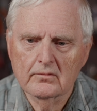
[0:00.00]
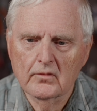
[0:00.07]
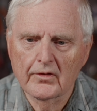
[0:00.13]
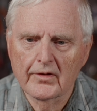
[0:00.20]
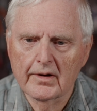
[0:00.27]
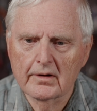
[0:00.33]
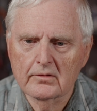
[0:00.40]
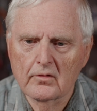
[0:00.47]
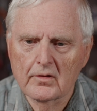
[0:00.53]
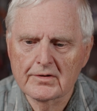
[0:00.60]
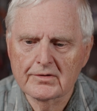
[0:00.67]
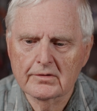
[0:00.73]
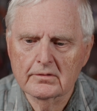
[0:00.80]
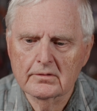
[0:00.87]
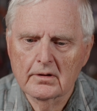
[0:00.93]
without
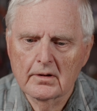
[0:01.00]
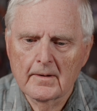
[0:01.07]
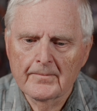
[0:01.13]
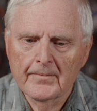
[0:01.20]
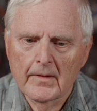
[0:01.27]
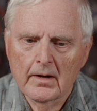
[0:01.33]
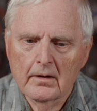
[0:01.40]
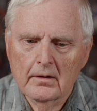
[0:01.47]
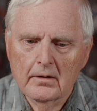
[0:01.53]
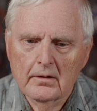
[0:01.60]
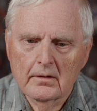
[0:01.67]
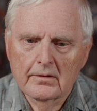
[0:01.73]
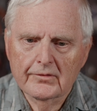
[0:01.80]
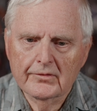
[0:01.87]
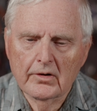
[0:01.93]
question.
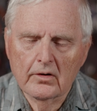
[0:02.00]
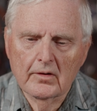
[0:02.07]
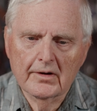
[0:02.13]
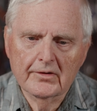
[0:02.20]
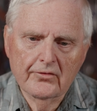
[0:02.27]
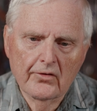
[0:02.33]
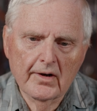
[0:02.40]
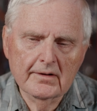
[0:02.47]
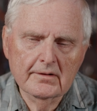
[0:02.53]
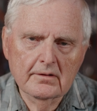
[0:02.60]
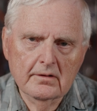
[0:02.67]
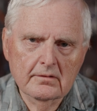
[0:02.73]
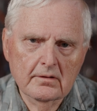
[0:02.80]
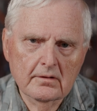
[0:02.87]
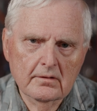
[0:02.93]
So I tried
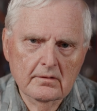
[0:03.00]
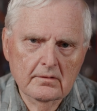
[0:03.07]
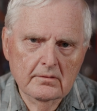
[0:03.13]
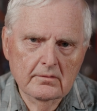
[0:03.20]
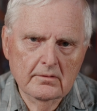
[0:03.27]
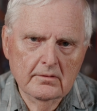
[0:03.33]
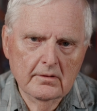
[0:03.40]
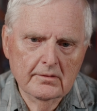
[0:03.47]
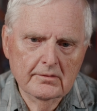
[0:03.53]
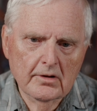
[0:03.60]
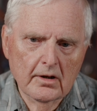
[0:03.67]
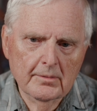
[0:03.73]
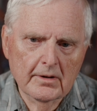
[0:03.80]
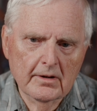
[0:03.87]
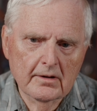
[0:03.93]
the
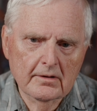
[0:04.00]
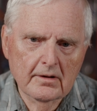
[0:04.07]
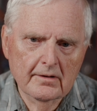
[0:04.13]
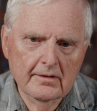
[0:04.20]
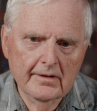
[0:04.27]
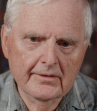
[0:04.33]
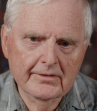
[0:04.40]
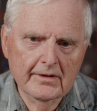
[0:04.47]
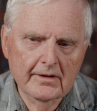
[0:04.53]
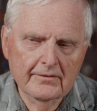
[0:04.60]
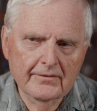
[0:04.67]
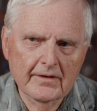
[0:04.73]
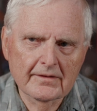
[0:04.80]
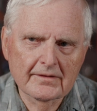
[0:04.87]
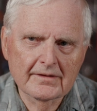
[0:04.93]
Yamaha clarinets, and I
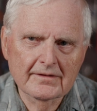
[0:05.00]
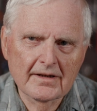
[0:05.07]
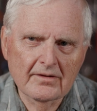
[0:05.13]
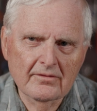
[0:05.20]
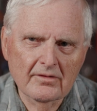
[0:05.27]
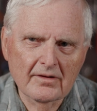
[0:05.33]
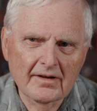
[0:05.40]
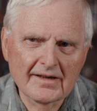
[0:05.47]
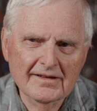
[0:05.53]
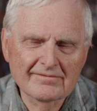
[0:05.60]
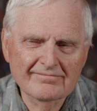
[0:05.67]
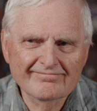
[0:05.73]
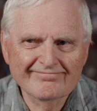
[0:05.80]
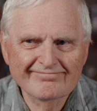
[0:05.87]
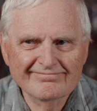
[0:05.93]
found that they were like,
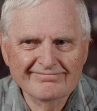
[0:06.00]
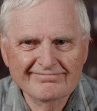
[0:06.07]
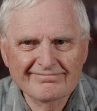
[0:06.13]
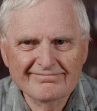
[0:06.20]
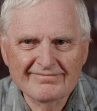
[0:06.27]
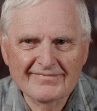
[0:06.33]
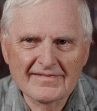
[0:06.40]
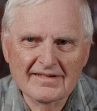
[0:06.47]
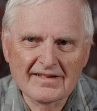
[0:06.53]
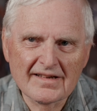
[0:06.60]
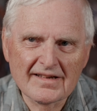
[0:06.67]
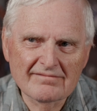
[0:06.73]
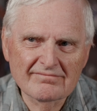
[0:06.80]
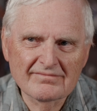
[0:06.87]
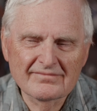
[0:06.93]

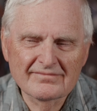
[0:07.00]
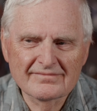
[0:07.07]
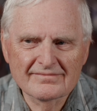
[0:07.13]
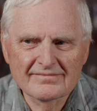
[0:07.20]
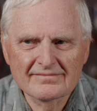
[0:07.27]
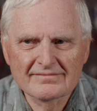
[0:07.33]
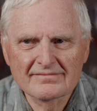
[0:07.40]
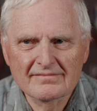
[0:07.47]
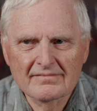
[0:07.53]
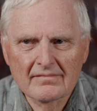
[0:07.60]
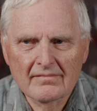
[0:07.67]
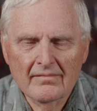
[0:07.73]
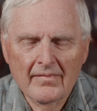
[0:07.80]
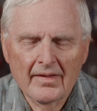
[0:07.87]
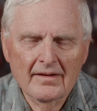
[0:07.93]
I
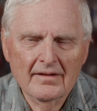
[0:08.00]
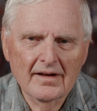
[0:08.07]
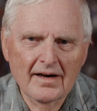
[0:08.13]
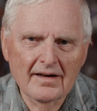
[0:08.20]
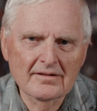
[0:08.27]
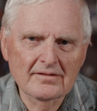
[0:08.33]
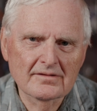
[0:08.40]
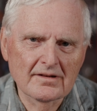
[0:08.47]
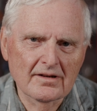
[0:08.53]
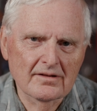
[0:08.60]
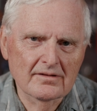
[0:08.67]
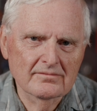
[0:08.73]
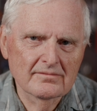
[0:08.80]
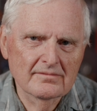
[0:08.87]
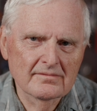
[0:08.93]
don't
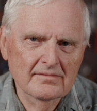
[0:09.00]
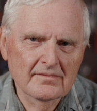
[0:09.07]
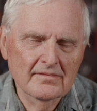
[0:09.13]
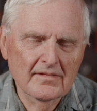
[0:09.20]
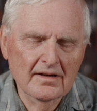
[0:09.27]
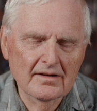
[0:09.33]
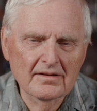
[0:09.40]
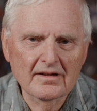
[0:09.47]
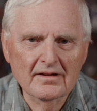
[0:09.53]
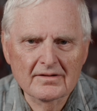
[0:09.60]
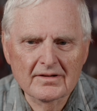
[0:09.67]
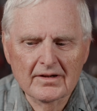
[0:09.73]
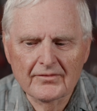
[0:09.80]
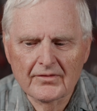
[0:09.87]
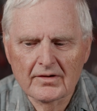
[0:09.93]
know, a little
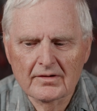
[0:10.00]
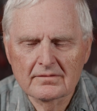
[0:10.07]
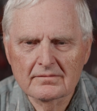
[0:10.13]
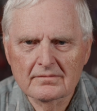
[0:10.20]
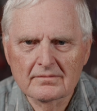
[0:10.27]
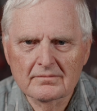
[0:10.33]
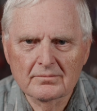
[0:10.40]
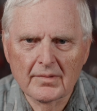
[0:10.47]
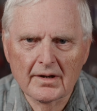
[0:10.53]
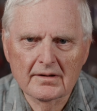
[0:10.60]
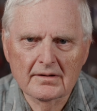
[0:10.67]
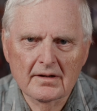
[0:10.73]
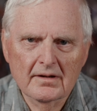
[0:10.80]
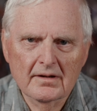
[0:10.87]
different, but